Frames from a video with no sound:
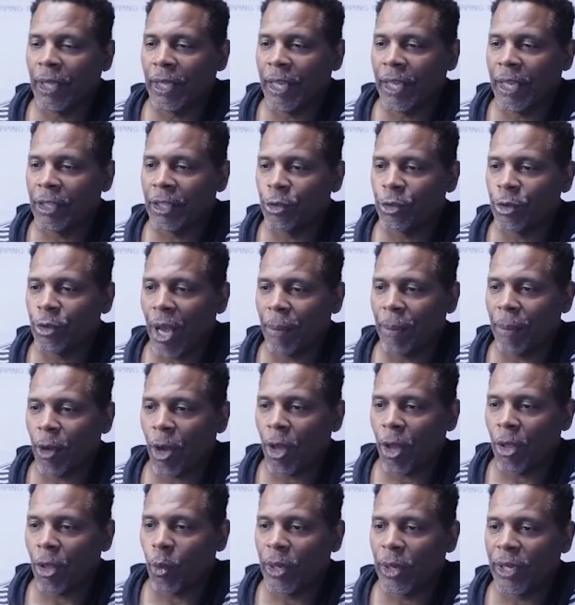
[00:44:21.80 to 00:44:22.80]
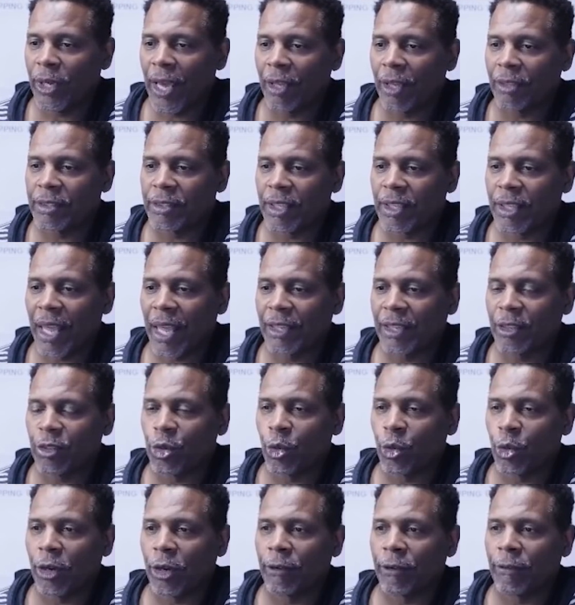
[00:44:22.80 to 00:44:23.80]
it dropped all the way down to like
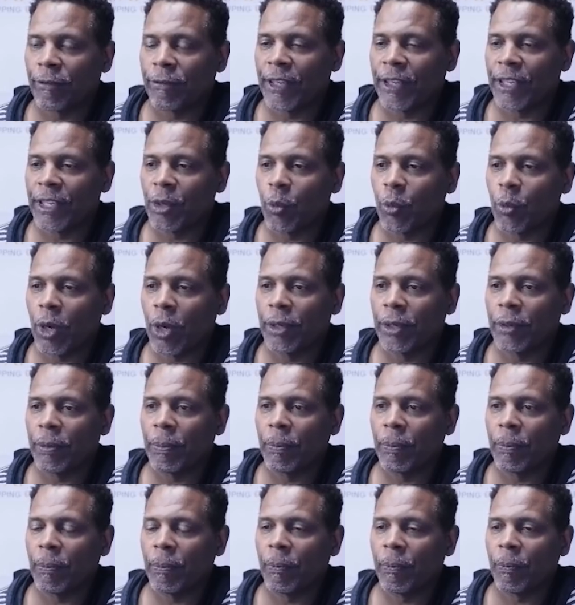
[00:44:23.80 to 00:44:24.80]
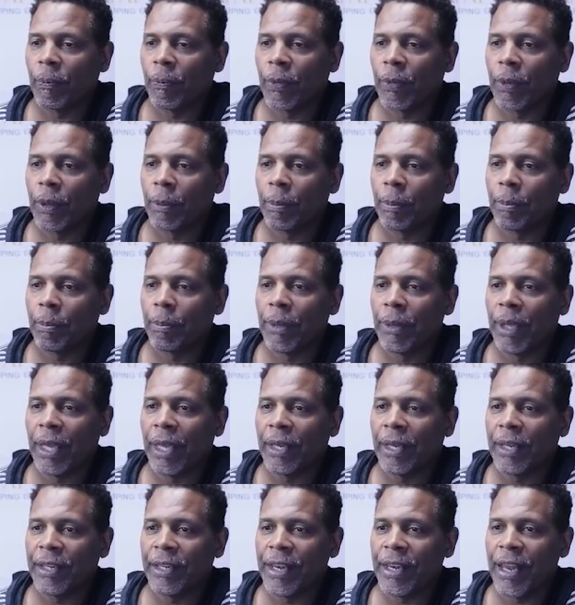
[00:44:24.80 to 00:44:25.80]
251.
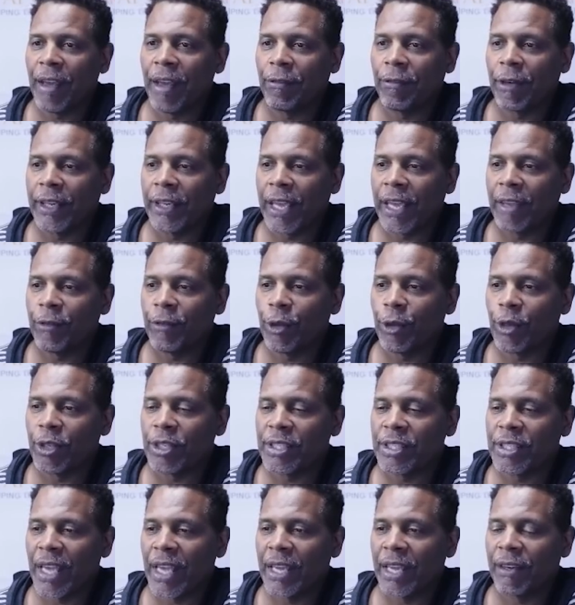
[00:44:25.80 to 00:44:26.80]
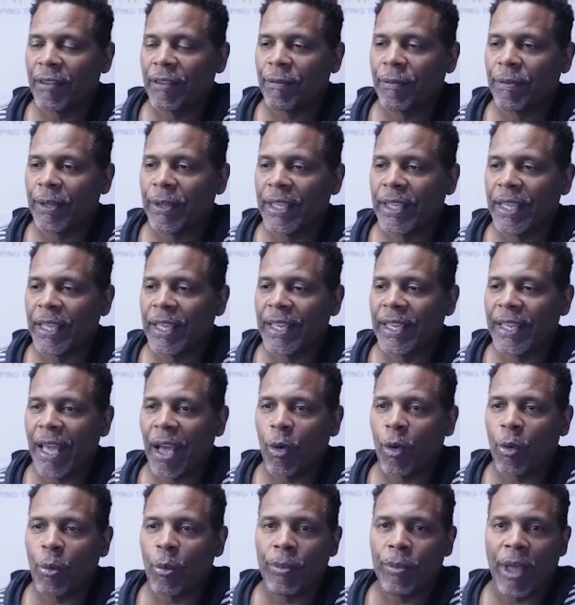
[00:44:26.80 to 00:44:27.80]
And it never gave you a sign of getting
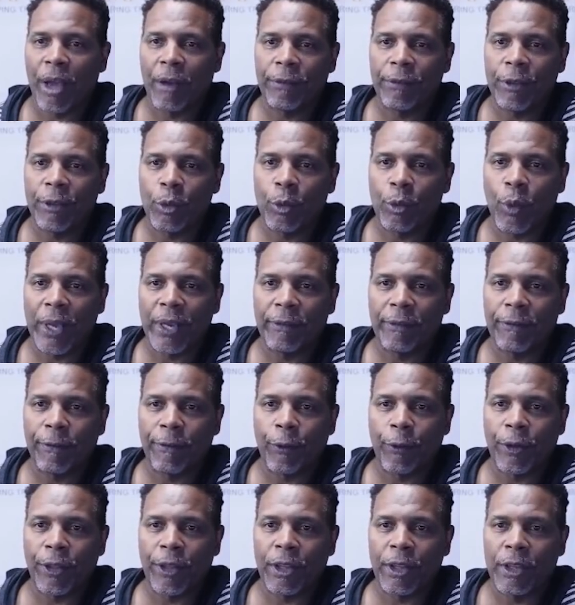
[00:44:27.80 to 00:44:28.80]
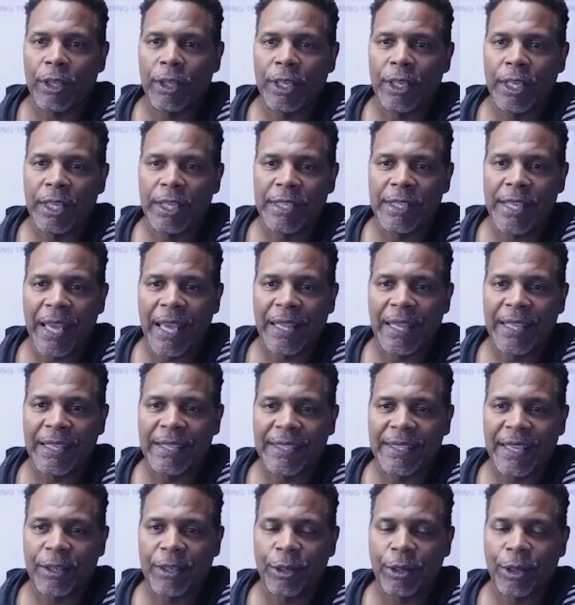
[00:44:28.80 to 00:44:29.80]
out. Now, if you waited for the daily
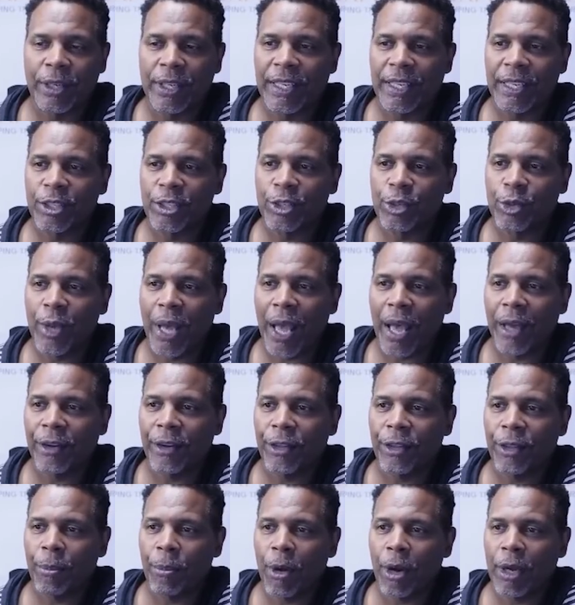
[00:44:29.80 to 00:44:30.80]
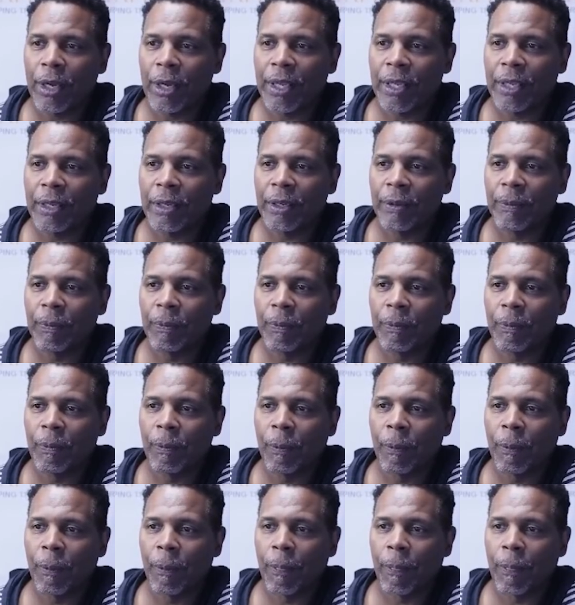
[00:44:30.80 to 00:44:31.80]
signal to get you out of the market,
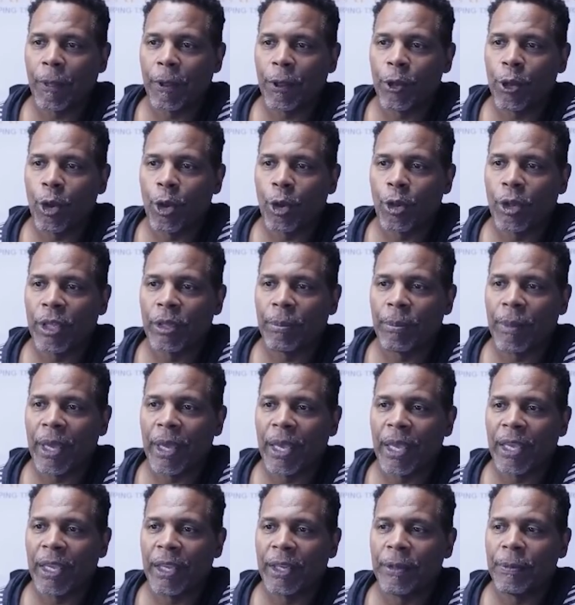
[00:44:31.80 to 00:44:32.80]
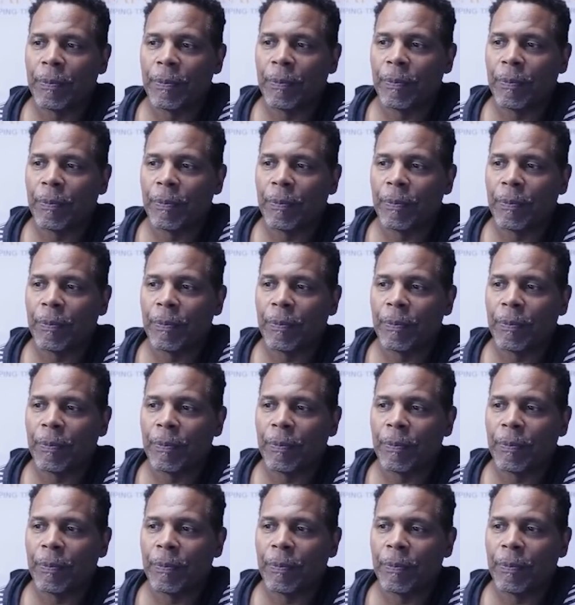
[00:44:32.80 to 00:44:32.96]
you only made